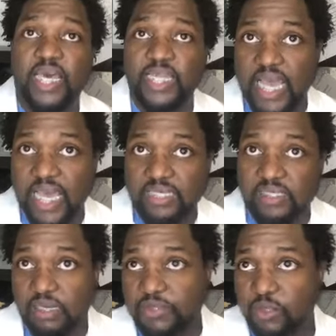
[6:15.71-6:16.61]
And that
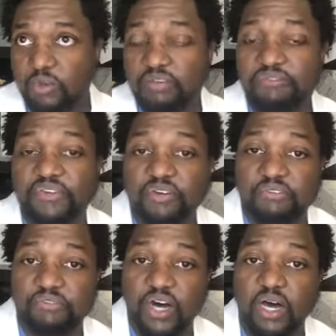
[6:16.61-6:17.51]
subsequent fear
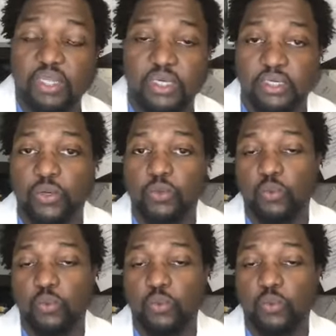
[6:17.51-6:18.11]
of falling